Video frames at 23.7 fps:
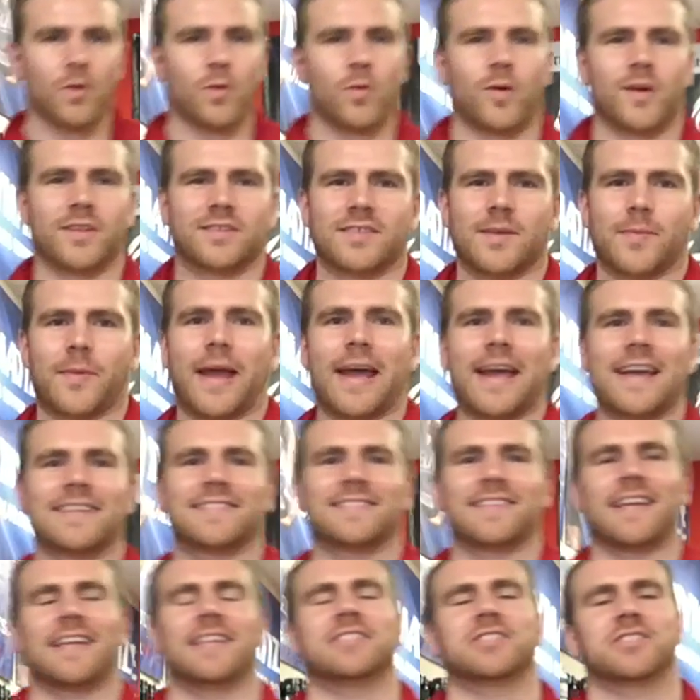What's up,
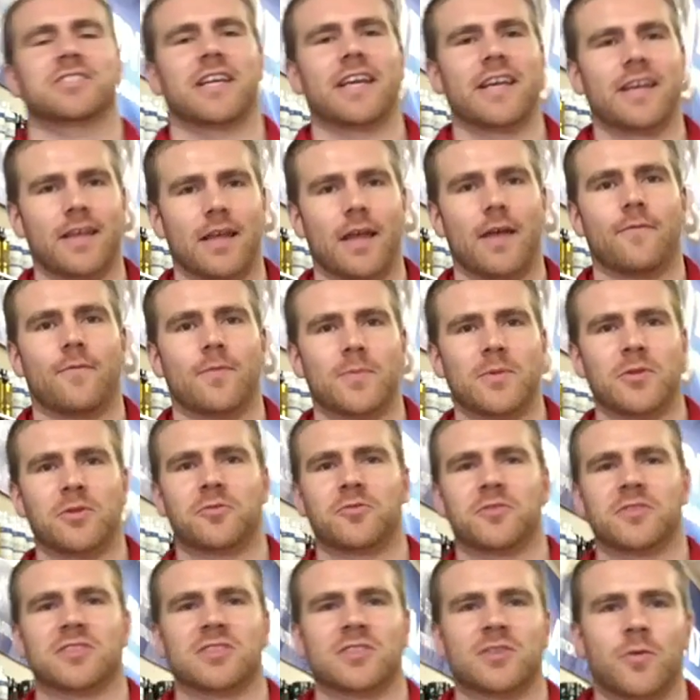guys? Jake from the
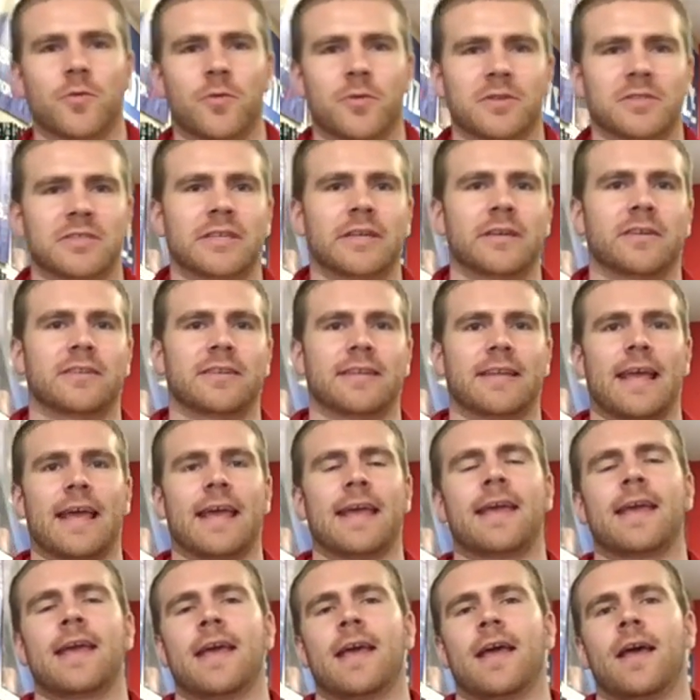Nutrition Corners here
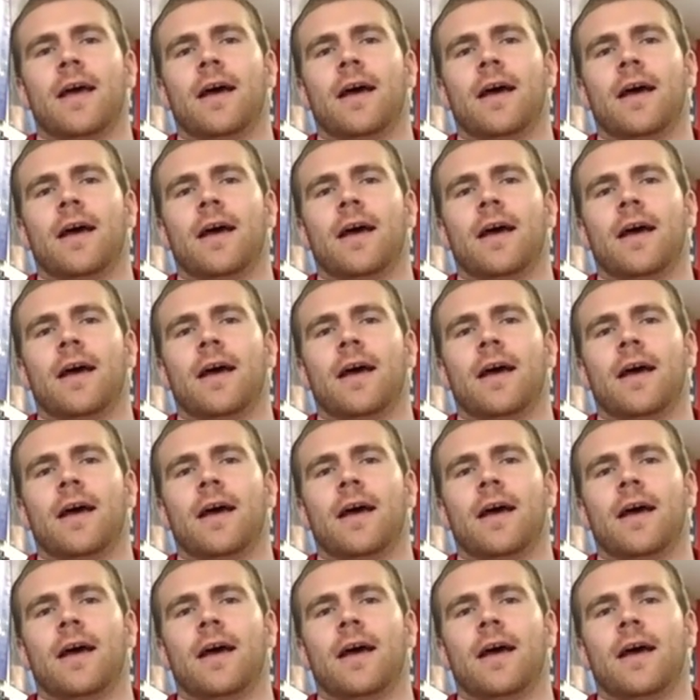today,